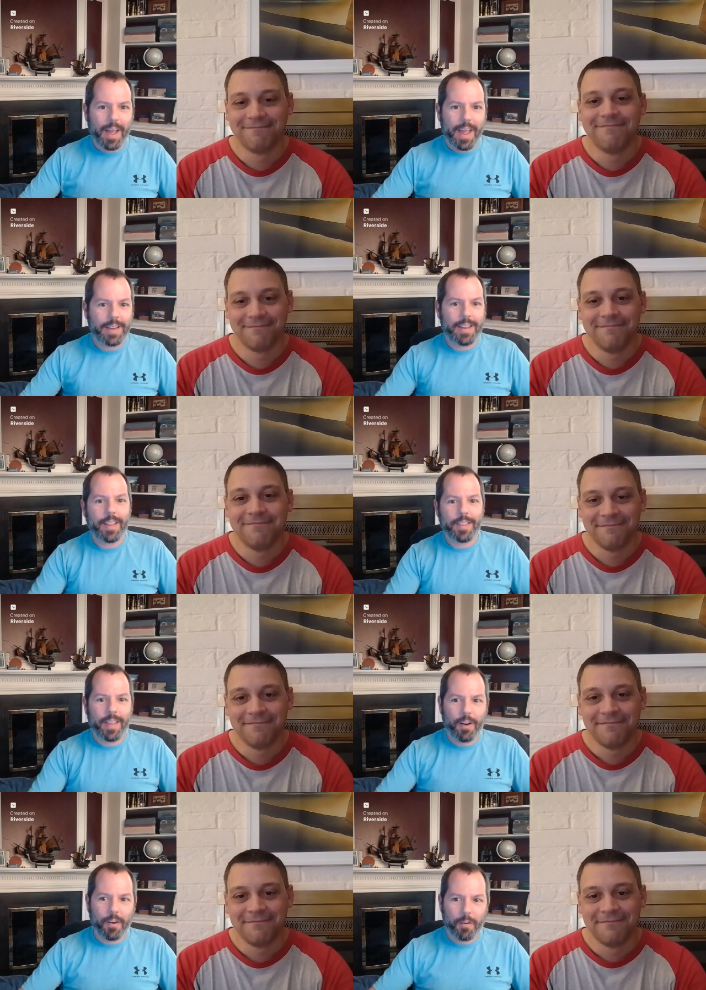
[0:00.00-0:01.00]
Speaker 1: And yet
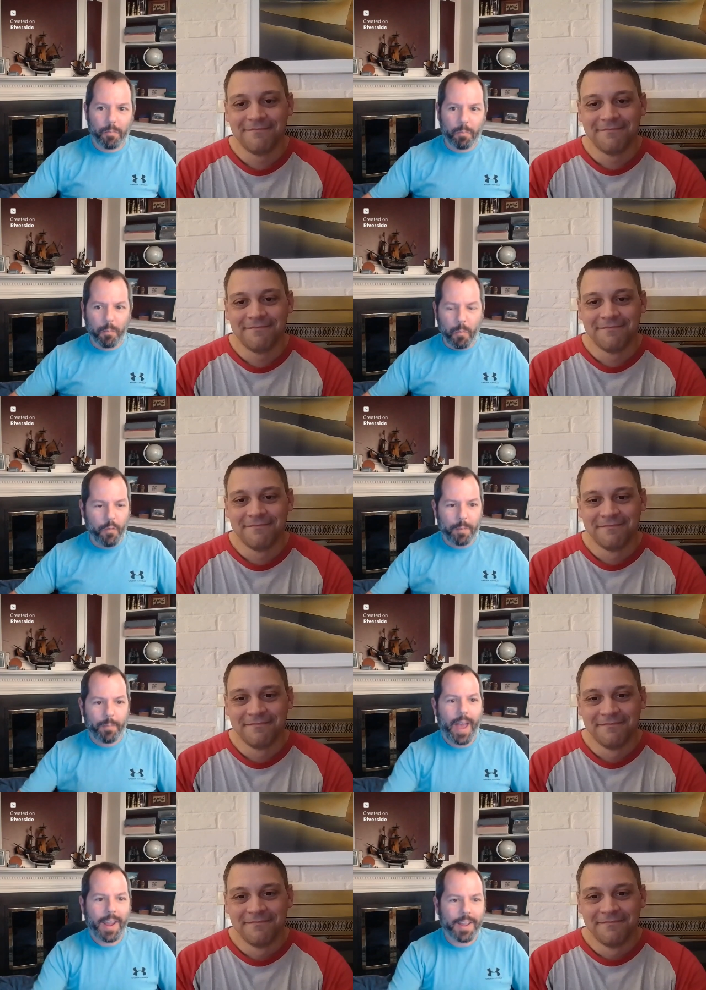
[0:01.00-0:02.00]
they're moving
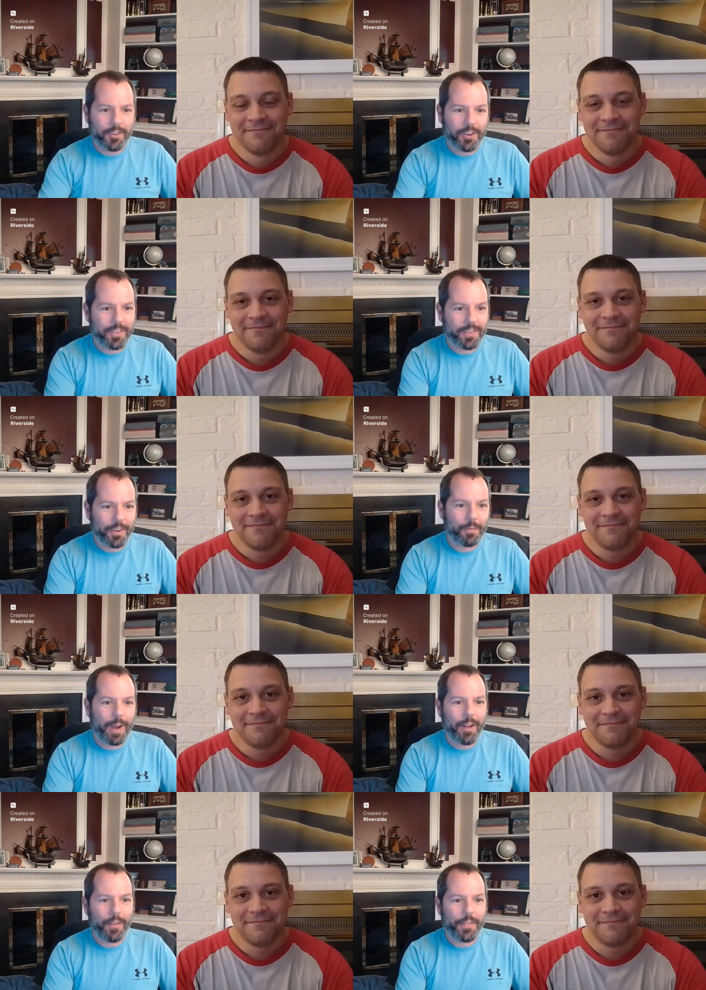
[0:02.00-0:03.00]
packages
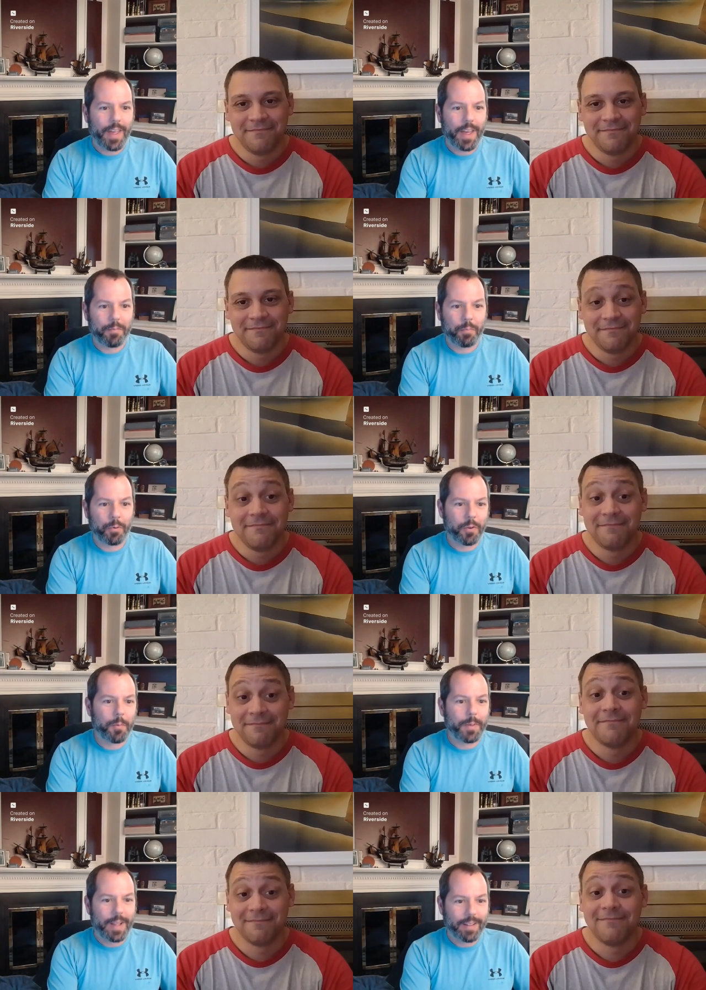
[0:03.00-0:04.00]
around that
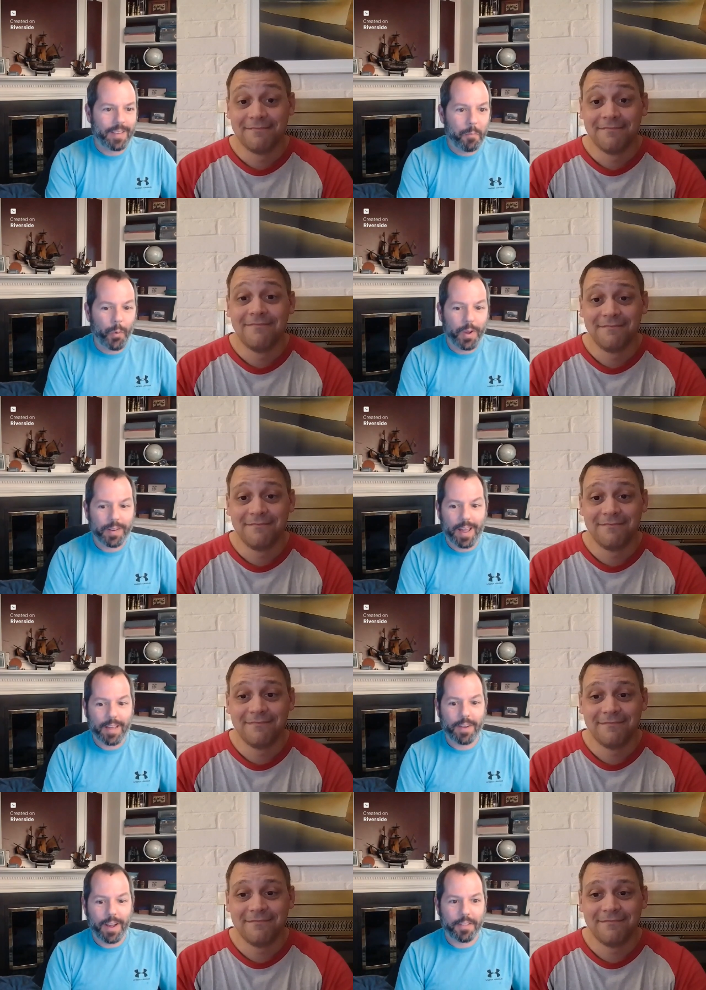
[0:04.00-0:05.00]
presumably at some point
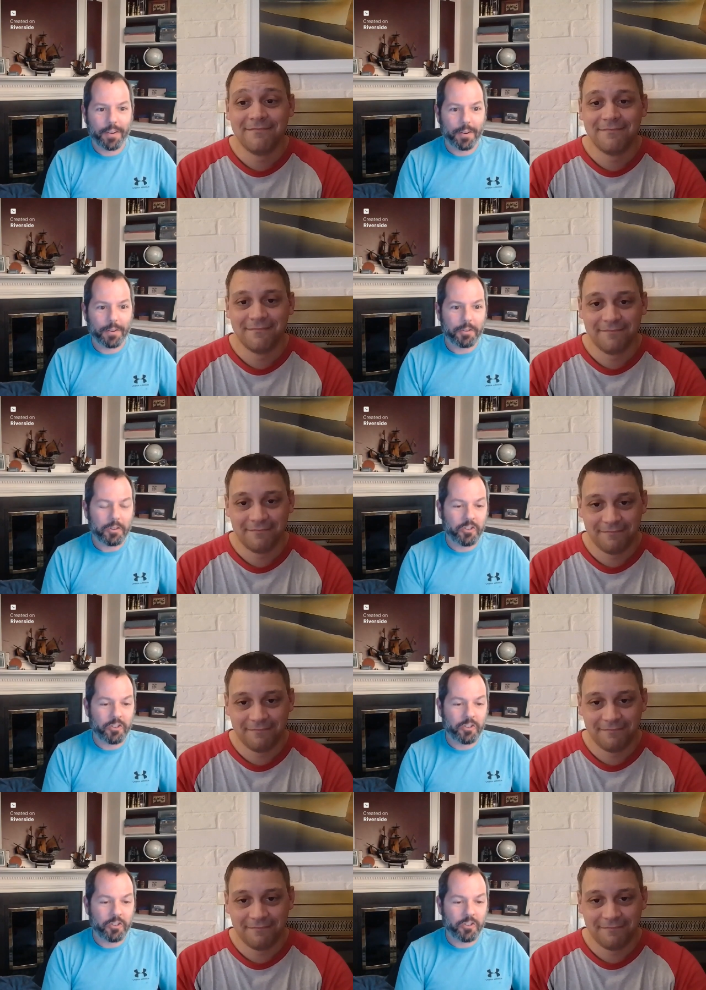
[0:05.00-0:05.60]
I've either